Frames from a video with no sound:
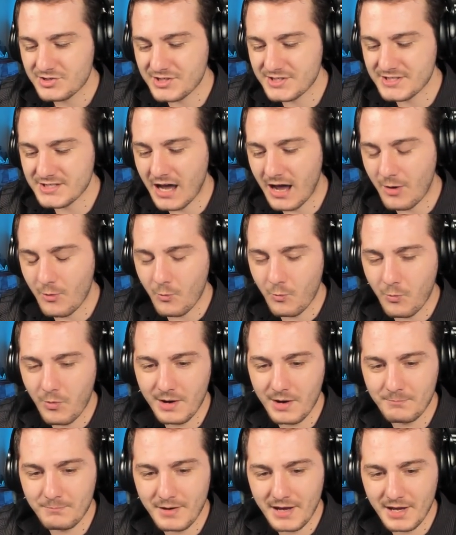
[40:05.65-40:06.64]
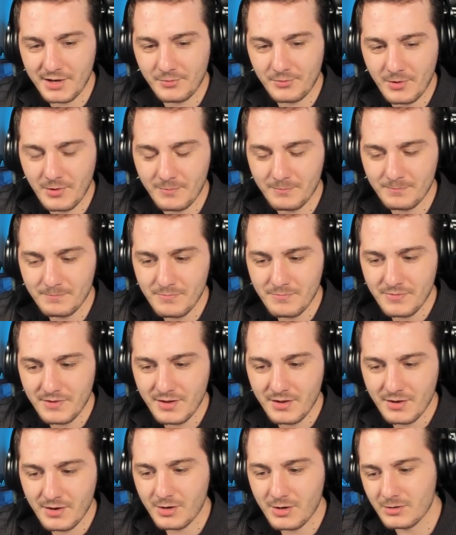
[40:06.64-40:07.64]
She's got one bedroom,
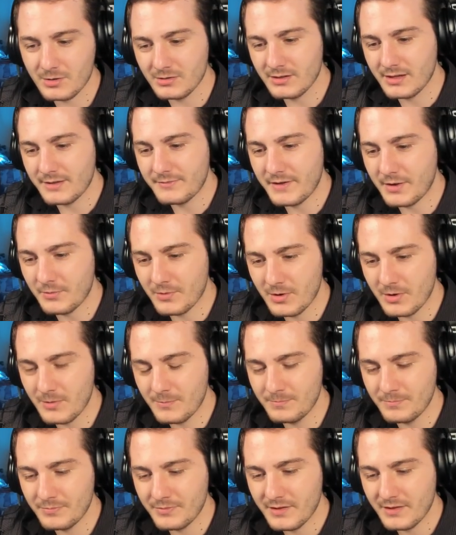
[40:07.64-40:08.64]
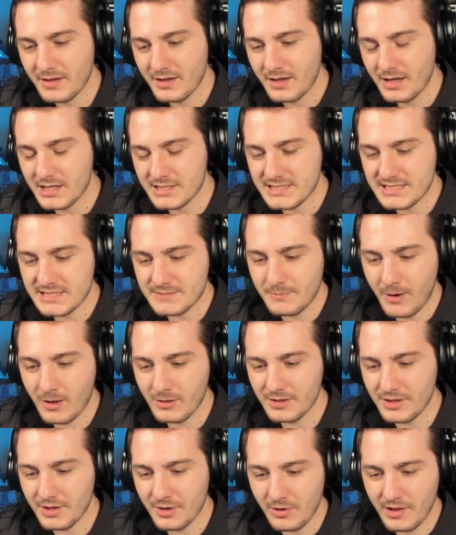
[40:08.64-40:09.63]
her living room, a
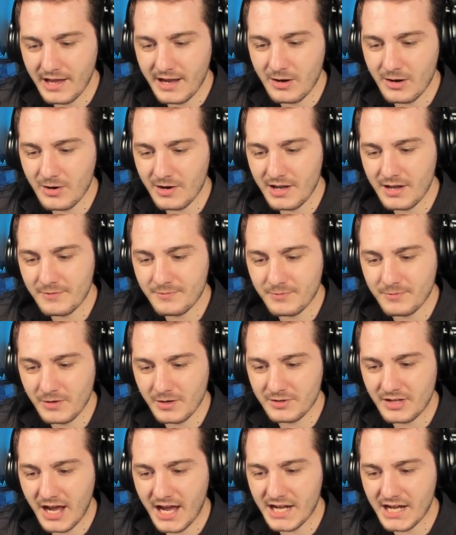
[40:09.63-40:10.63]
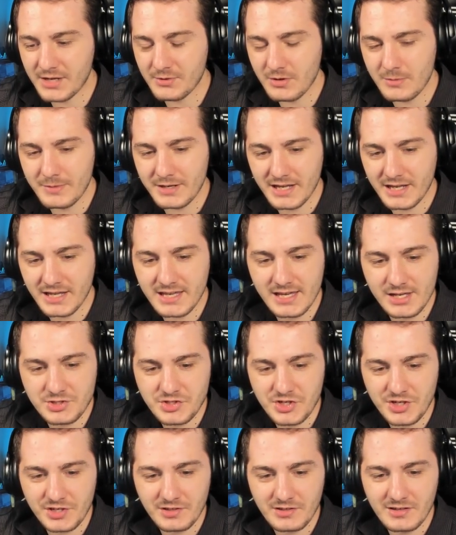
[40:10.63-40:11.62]
small little area for a dining room, and a
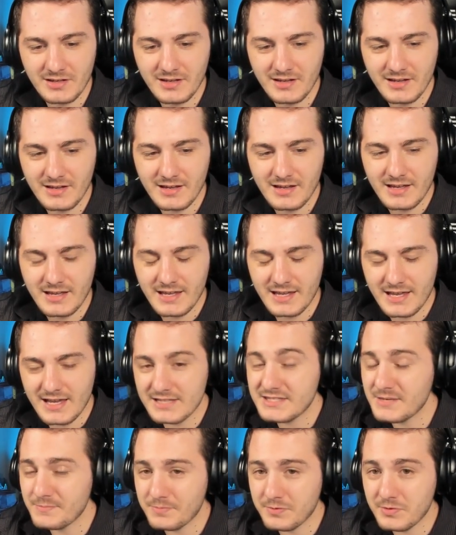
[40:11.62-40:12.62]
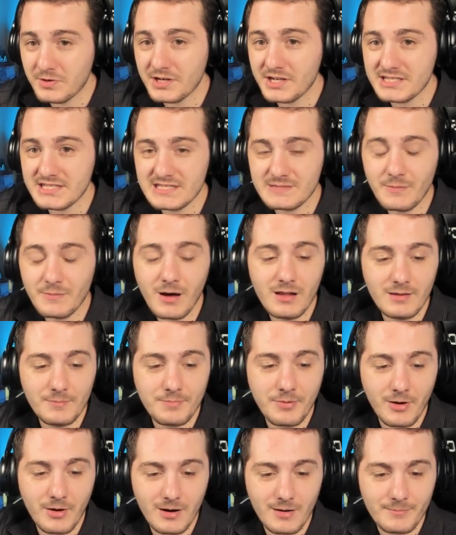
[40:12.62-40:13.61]
kitchen. It's a pretty
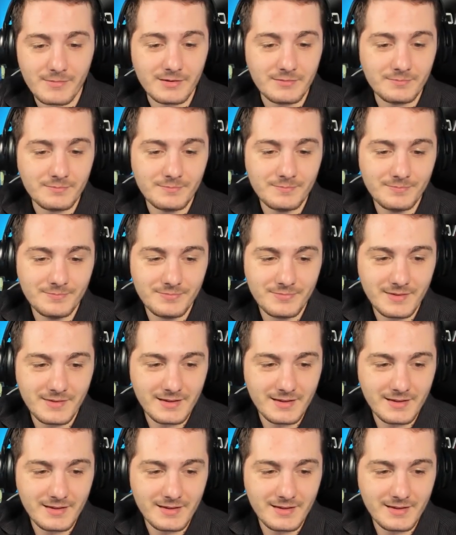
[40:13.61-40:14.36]
small apartment.